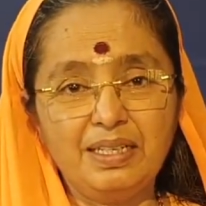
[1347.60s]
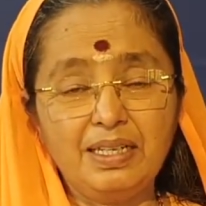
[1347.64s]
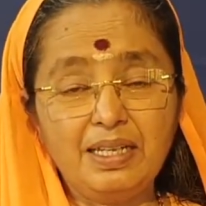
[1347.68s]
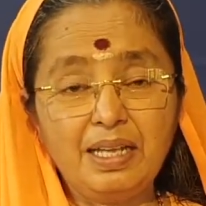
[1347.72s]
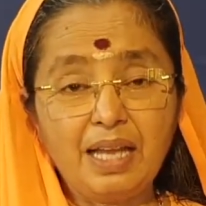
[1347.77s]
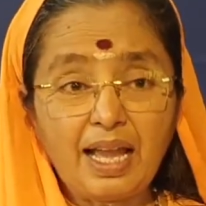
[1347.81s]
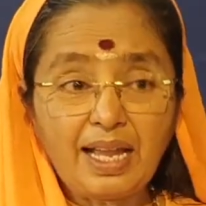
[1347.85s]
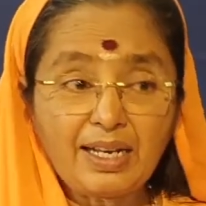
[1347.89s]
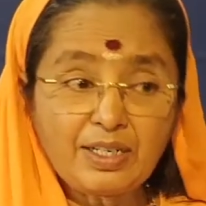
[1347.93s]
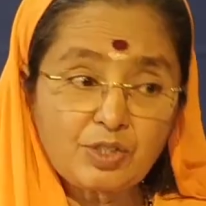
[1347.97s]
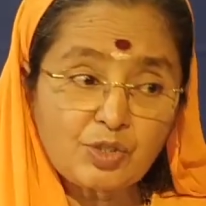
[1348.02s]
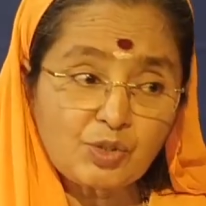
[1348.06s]

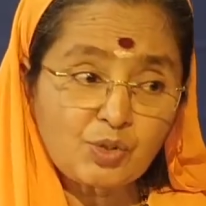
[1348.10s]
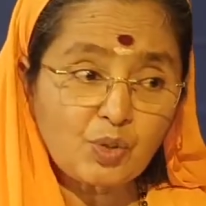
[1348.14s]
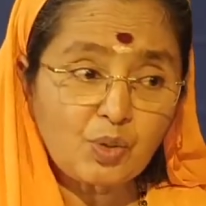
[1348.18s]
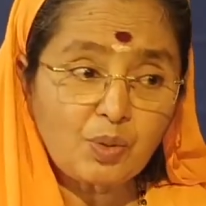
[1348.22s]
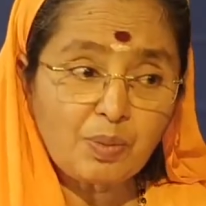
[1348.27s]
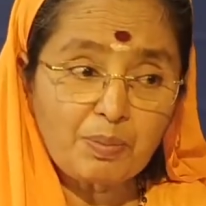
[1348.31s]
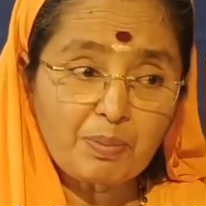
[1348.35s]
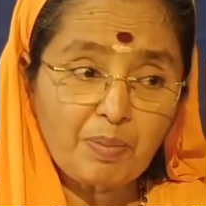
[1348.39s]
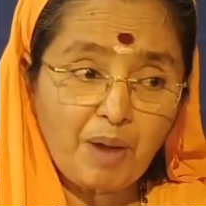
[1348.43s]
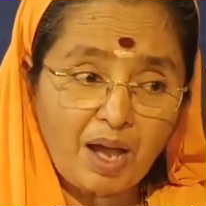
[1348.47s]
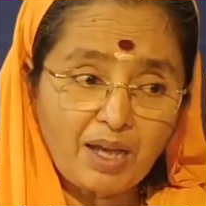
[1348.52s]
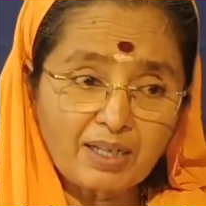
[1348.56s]
And so
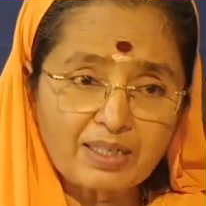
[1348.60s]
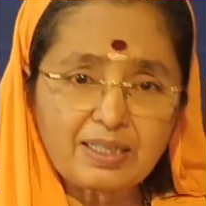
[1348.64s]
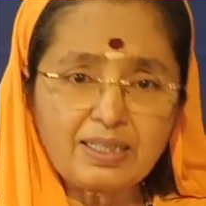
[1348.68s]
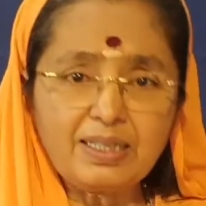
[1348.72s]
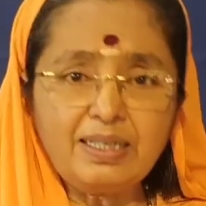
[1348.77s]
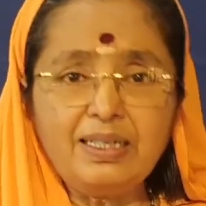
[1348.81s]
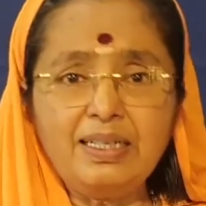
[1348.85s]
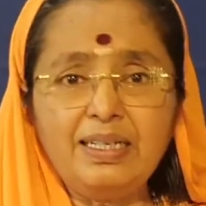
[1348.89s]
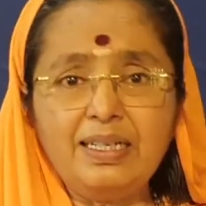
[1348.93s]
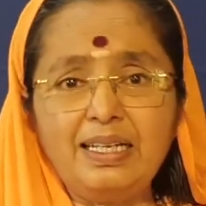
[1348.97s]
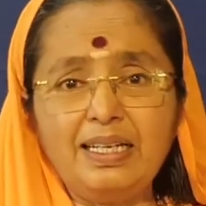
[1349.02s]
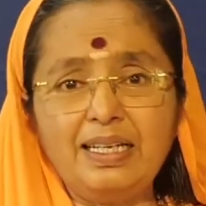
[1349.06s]

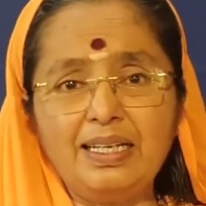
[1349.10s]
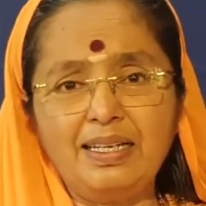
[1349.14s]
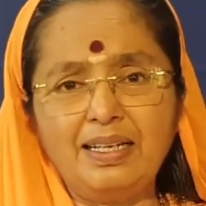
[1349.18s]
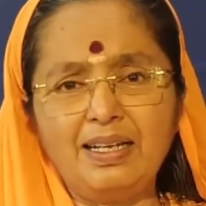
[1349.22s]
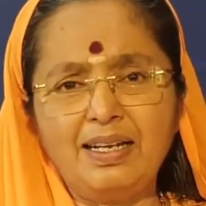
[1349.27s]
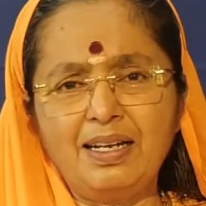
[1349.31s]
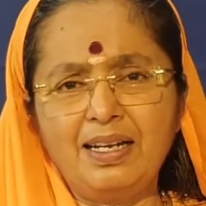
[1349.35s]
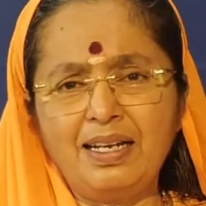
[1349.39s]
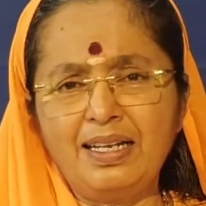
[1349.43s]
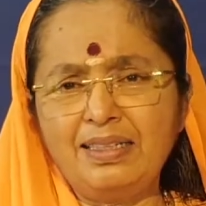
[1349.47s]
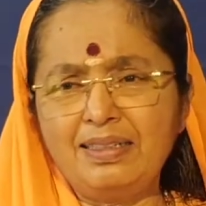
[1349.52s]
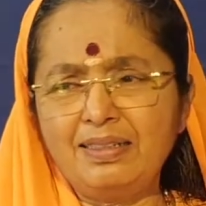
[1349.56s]

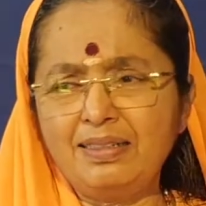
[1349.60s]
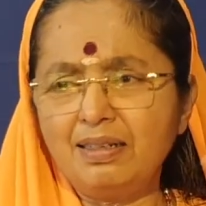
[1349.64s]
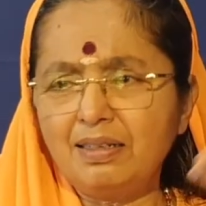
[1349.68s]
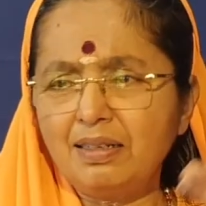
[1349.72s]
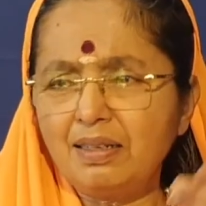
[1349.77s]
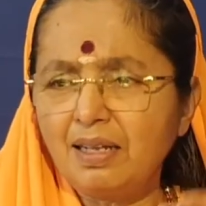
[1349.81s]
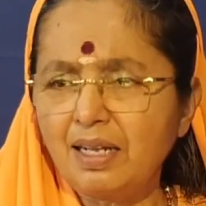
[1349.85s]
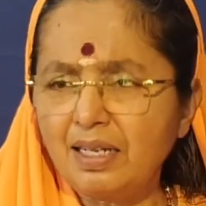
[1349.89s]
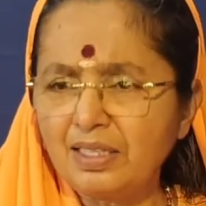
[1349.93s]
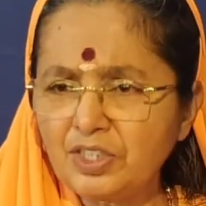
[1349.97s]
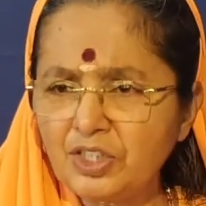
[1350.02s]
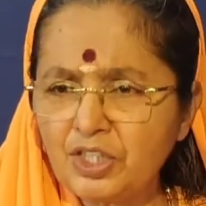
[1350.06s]
Markandeya
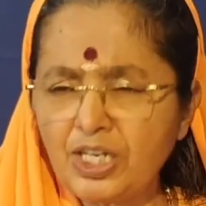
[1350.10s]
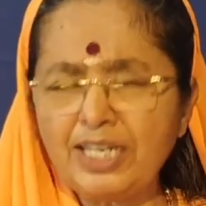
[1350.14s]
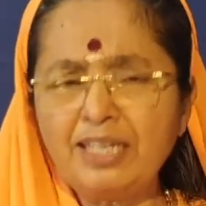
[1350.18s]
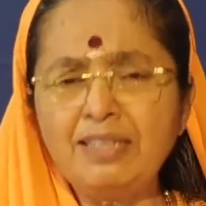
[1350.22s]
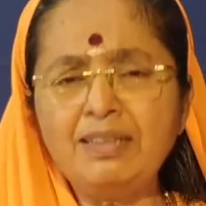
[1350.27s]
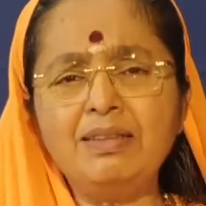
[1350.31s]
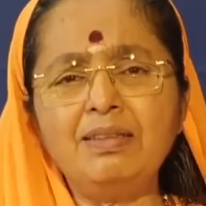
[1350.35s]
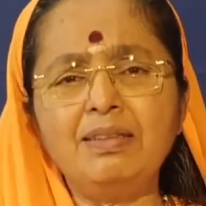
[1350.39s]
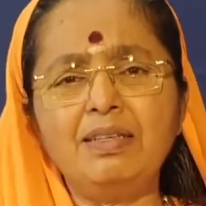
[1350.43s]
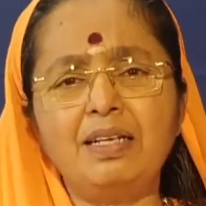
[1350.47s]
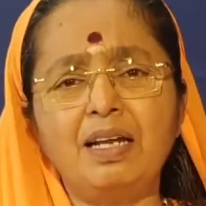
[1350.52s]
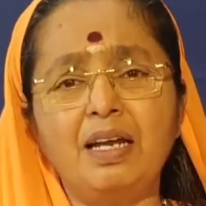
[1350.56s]
and
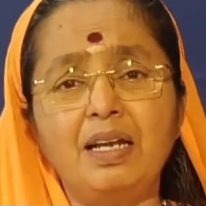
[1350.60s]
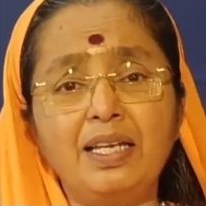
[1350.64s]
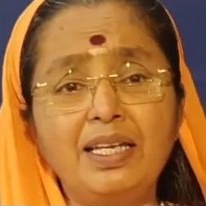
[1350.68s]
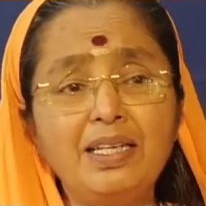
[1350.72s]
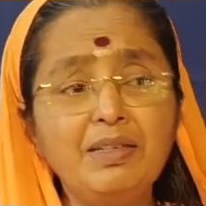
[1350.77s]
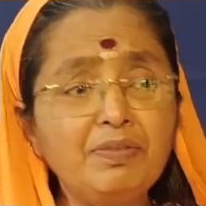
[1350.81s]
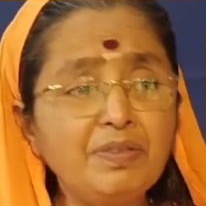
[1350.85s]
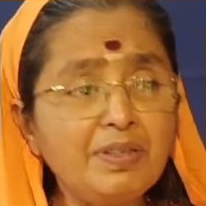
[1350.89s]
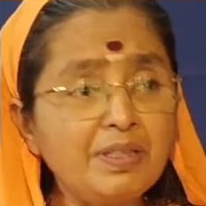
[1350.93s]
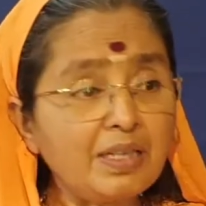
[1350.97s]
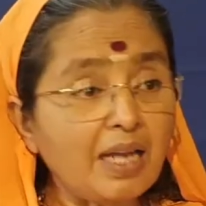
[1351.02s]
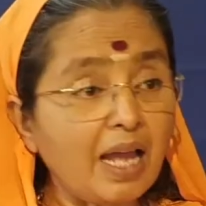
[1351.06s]
Gajendra,
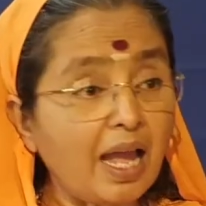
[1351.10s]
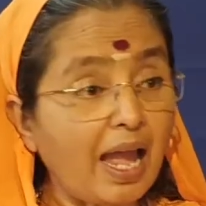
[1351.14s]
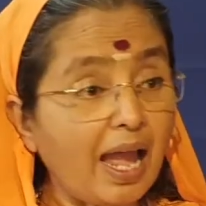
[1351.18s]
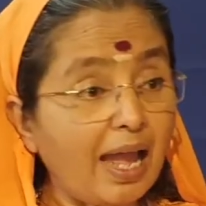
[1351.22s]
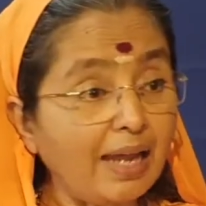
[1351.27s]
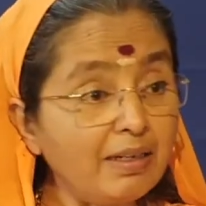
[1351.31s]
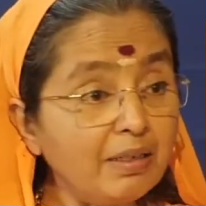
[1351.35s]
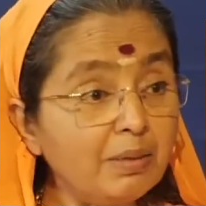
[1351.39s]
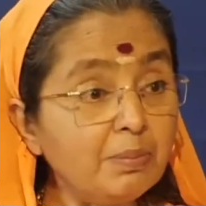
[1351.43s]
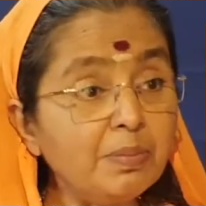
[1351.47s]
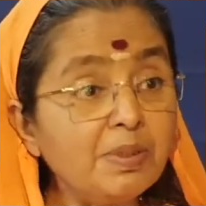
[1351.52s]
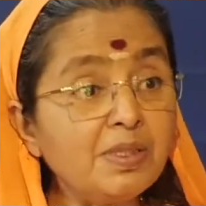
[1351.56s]
even
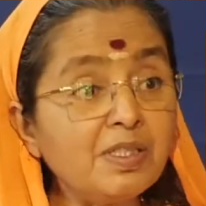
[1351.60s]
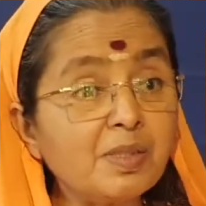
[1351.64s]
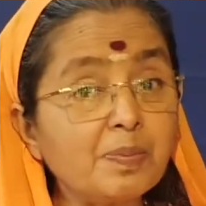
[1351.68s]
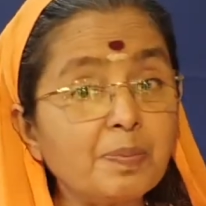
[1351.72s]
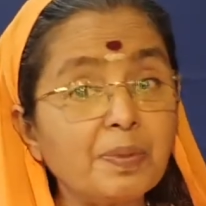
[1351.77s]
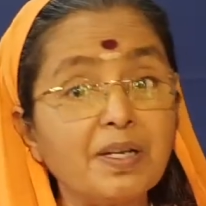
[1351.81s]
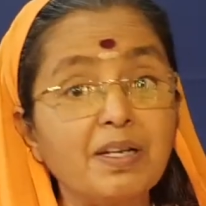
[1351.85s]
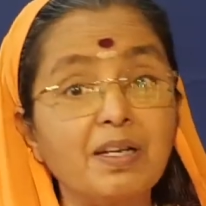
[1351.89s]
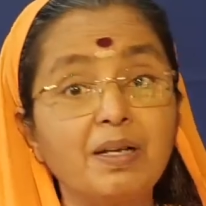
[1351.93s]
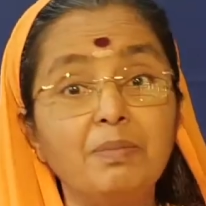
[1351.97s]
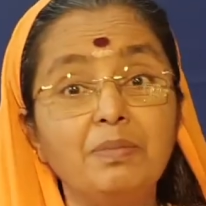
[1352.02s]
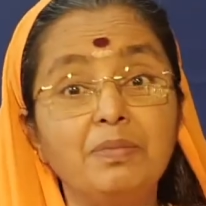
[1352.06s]
animals
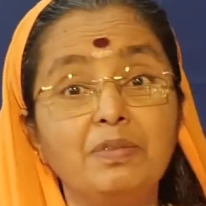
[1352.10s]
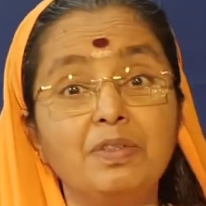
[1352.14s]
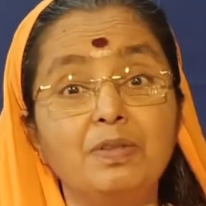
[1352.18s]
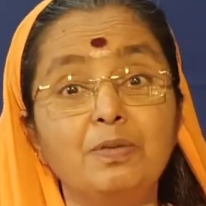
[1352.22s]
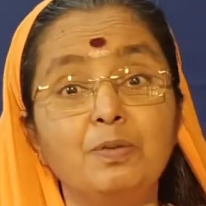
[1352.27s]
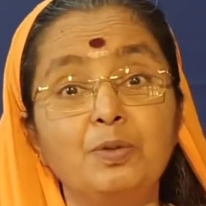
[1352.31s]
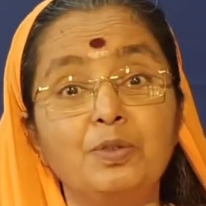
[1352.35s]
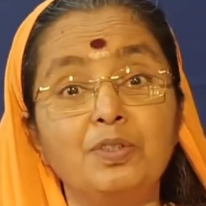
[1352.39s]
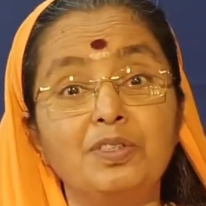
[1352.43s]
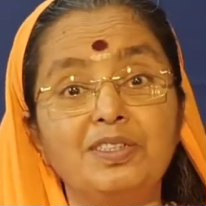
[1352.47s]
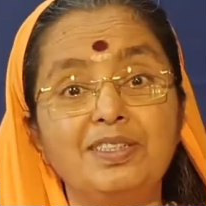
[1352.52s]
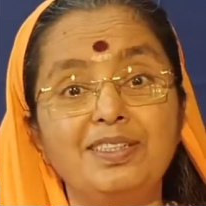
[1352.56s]
become
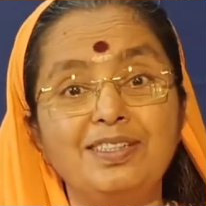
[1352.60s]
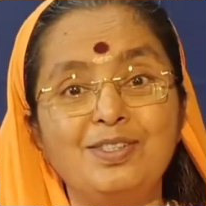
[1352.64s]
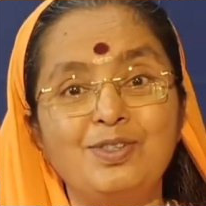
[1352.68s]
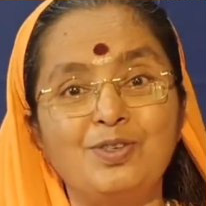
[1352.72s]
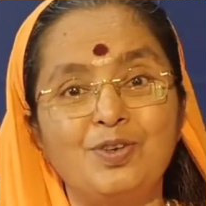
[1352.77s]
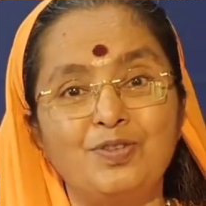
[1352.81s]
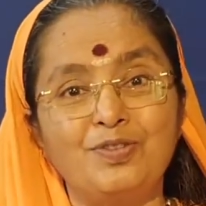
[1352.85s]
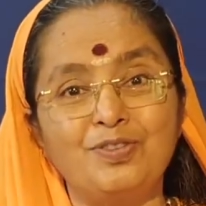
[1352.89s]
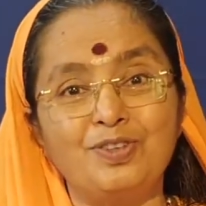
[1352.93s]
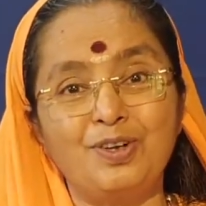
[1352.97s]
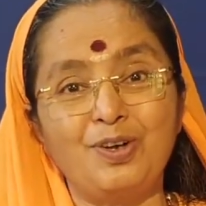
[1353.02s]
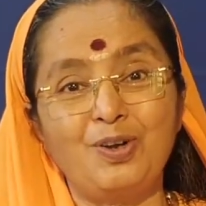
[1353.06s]
devotees
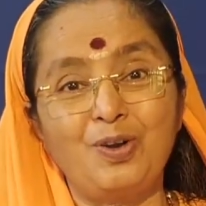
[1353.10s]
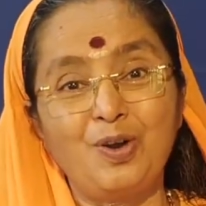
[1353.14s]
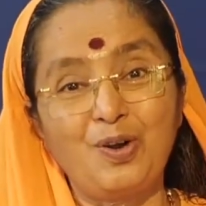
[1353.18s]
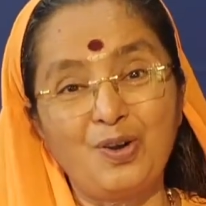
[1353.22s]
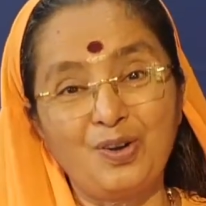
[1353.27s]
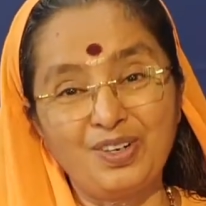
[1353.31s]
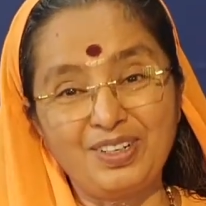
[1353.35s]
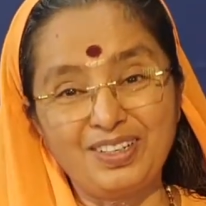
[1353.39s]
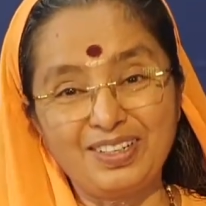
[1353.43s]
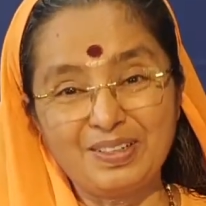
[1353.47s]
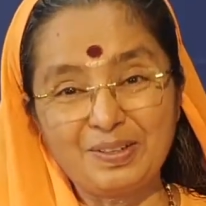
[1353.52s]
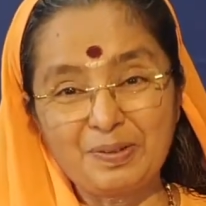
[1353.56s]
of the
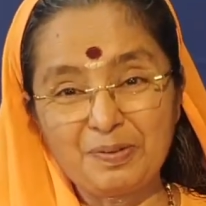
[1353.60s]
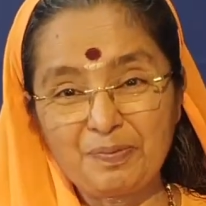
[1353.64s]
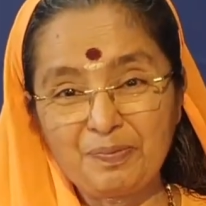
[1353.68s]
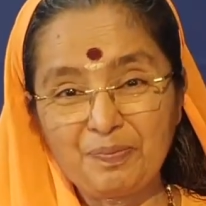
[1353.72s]
Lord.